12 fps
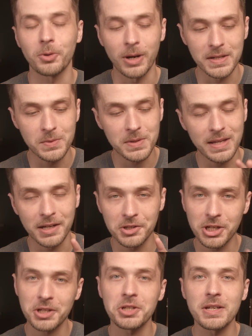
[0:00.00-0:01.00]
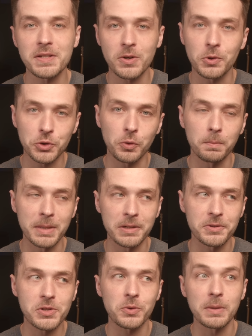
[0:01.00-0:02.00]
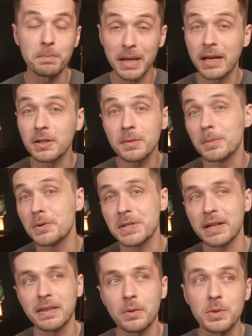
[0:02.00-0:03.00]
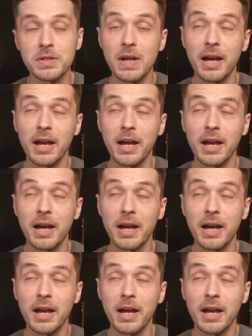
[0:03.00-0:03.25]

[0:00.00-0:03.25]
press was that Chechnya's cultural ministry banned music that was